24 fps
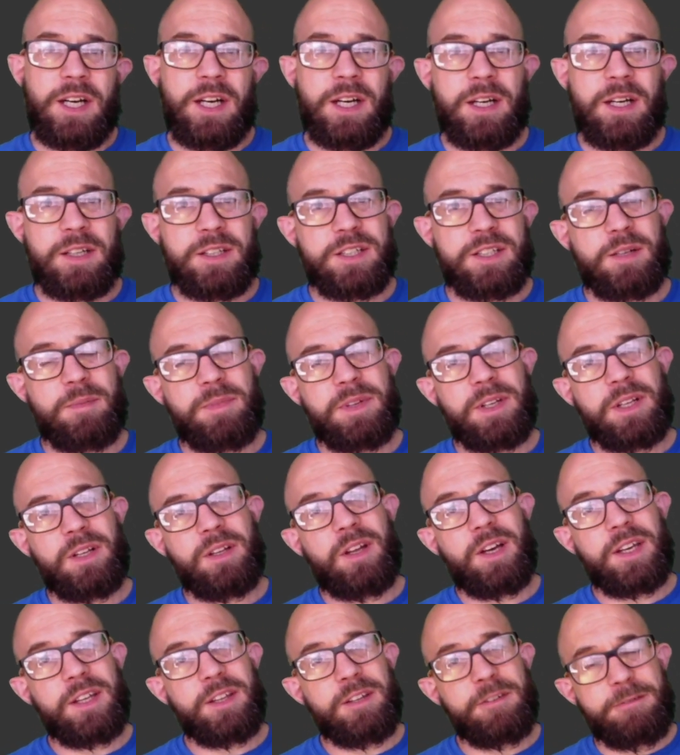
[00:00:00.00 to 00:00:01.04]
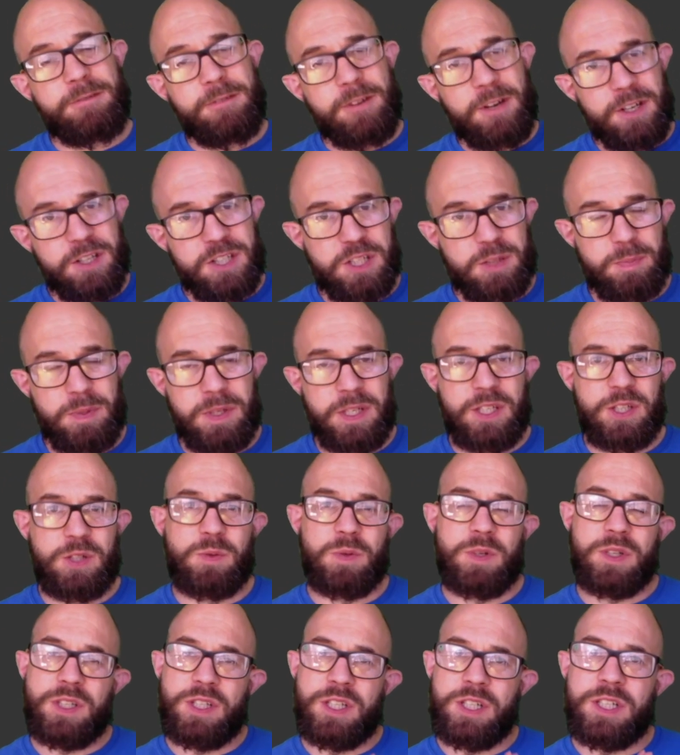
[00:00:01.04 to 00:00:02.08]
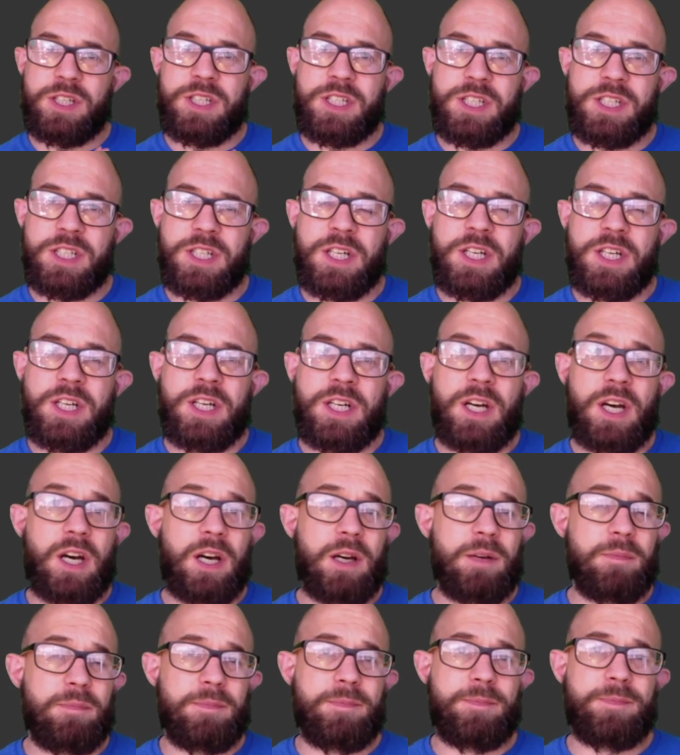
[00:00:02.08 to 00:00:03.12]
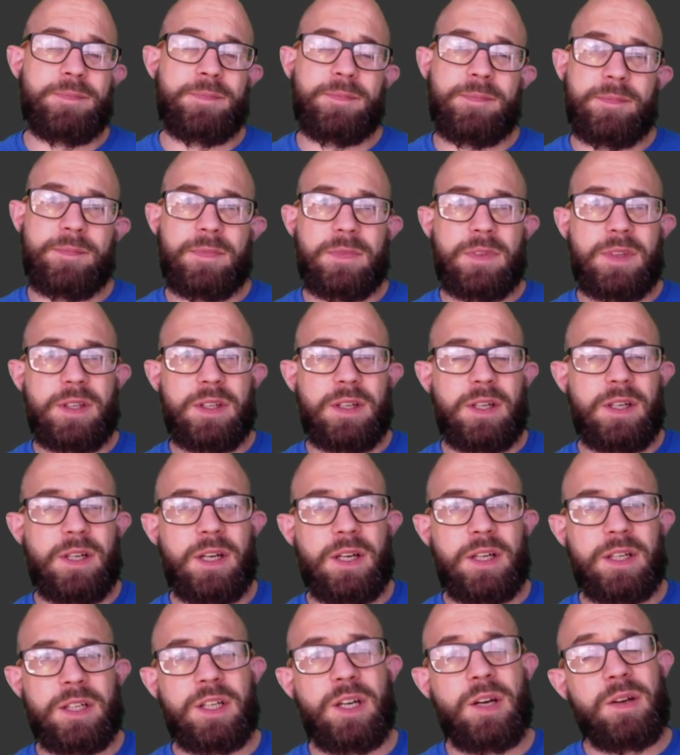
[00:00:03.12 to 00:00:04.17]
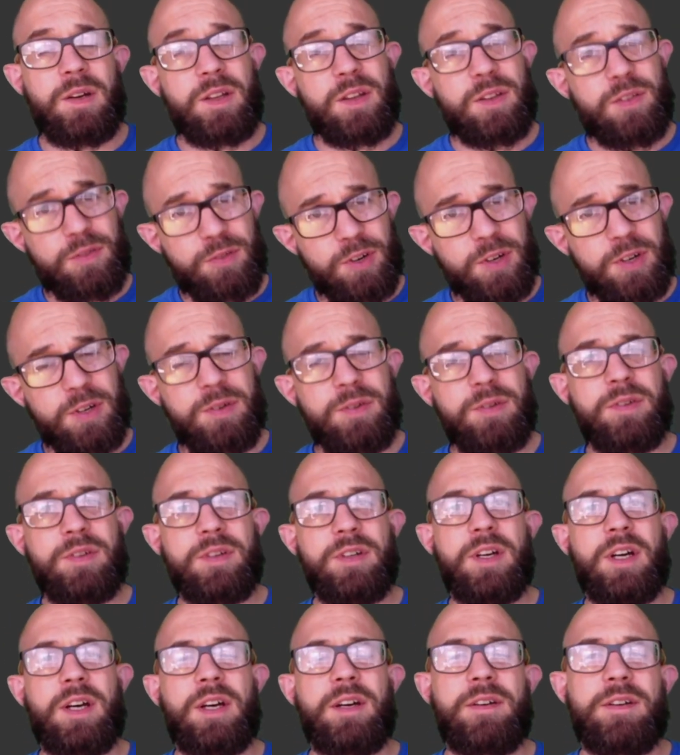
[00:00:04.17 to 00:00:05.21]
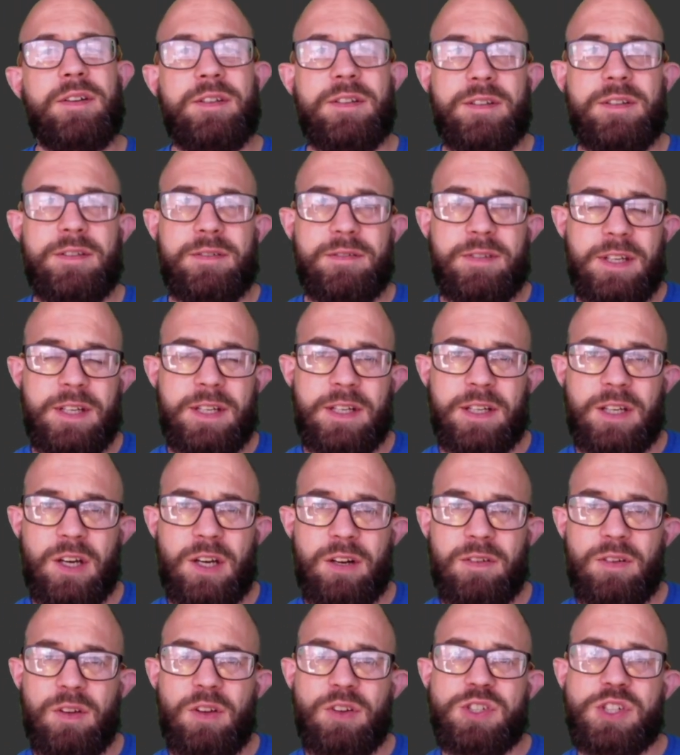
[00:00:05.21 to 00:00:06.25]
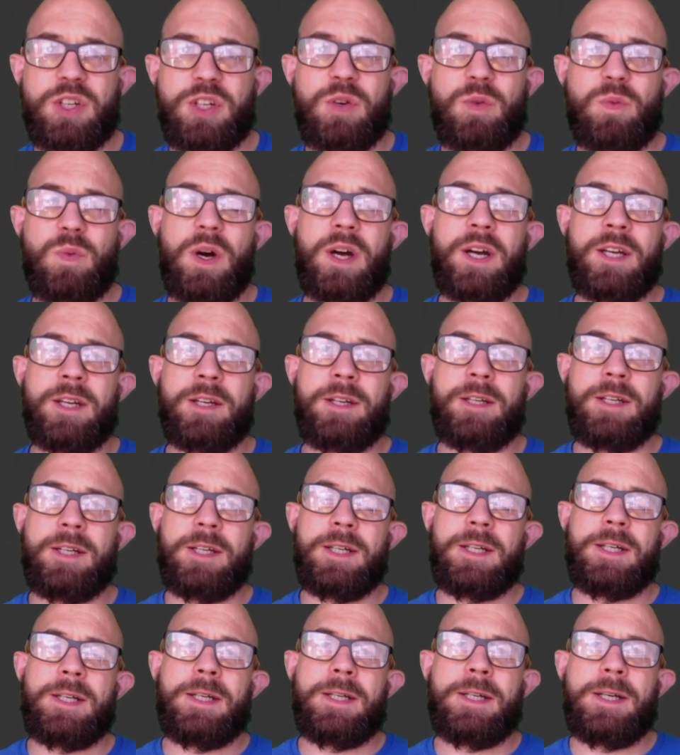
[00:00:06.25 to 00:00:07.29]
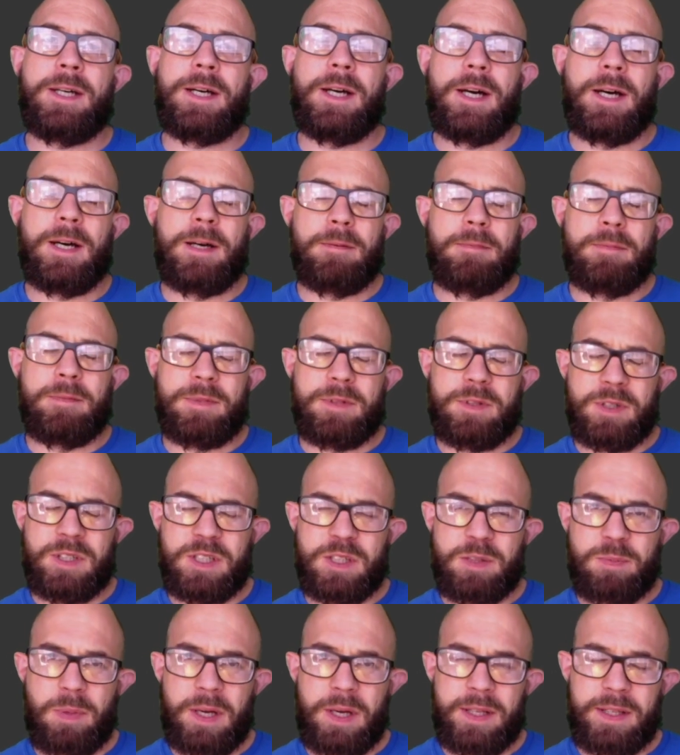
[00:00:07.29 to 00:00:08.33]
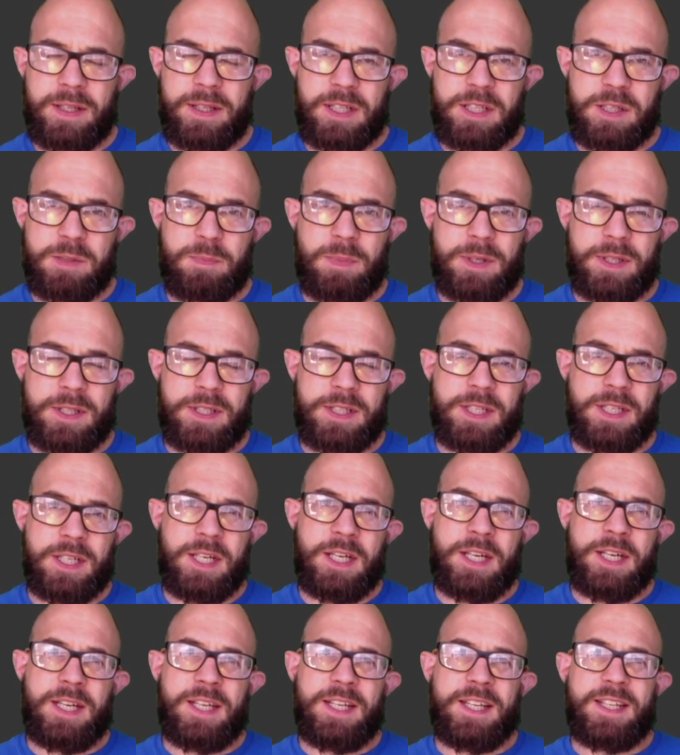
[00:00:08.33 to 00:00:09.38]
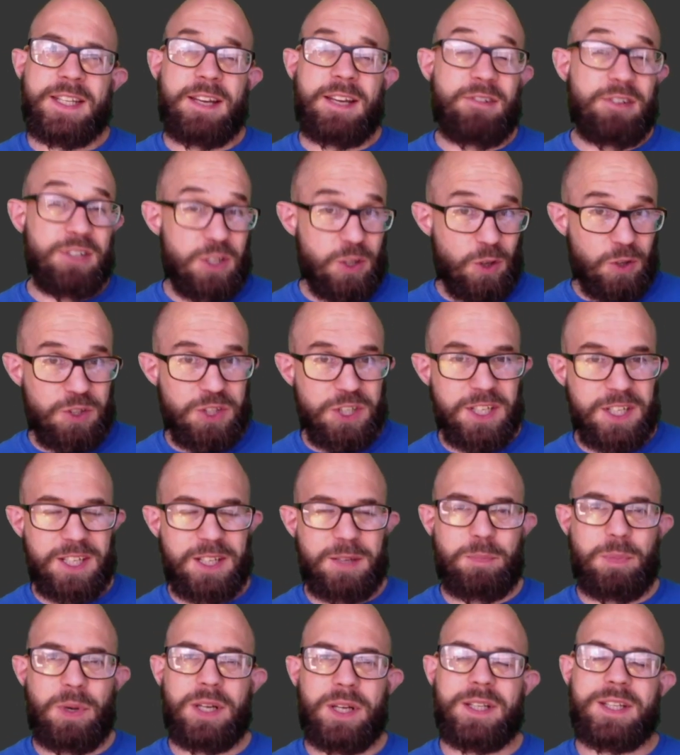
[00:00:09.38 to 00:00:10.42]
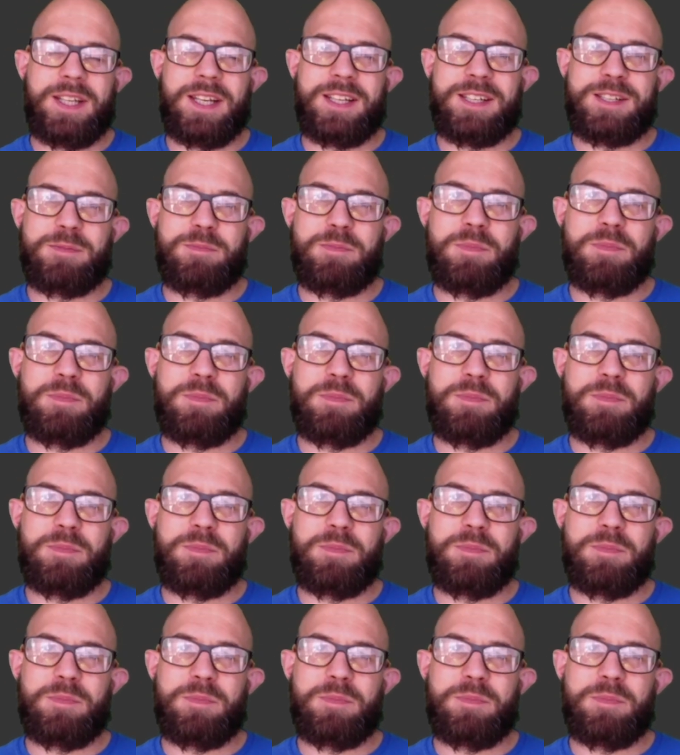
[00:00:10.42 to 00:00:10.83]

something like the first speech, which is going through in a kind of logical way to explain this. But there is logic, but there's